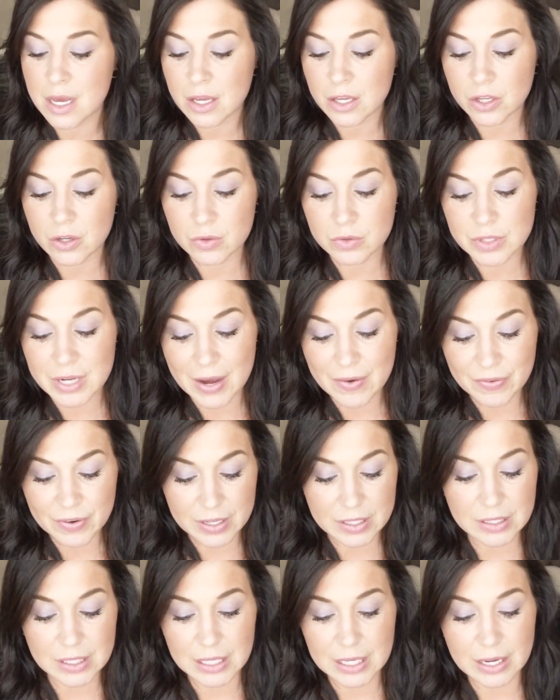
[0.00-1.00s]
You
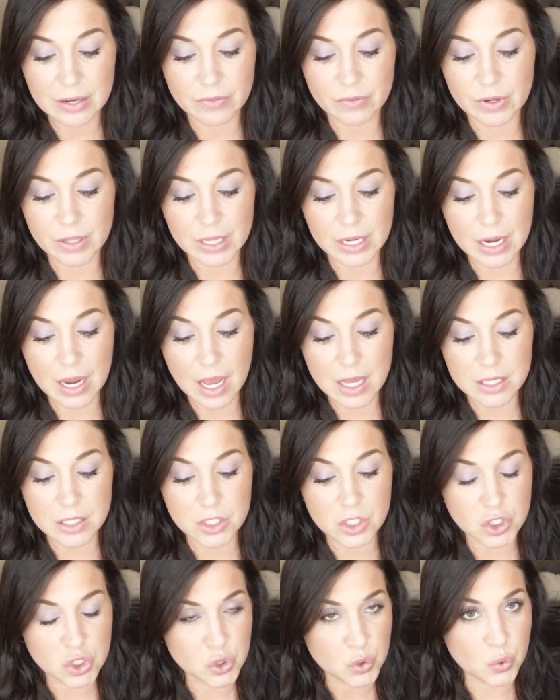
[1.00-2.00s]
definitely can really
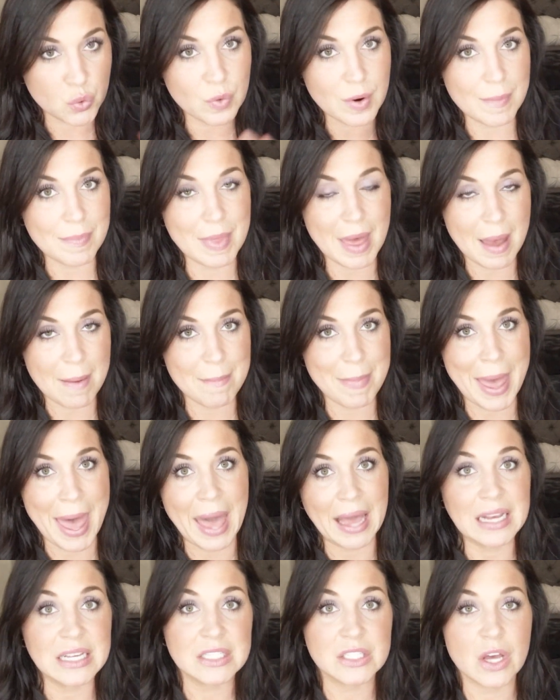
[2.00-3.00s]
trim that
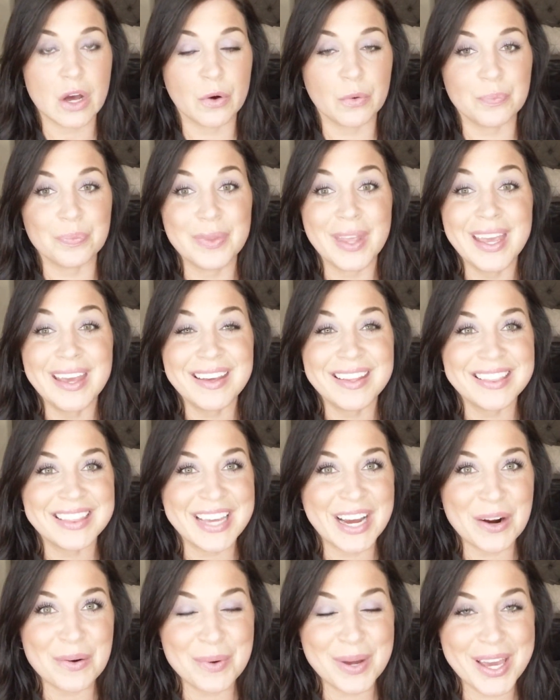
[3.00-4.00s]
back. So
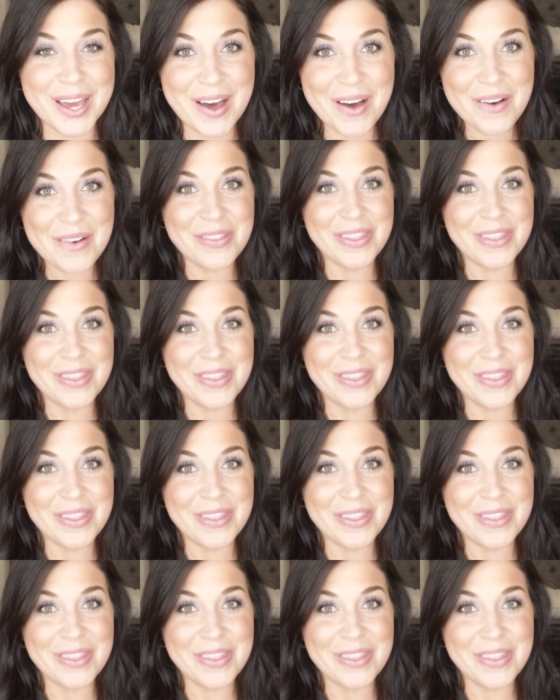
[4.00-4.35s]
there we go.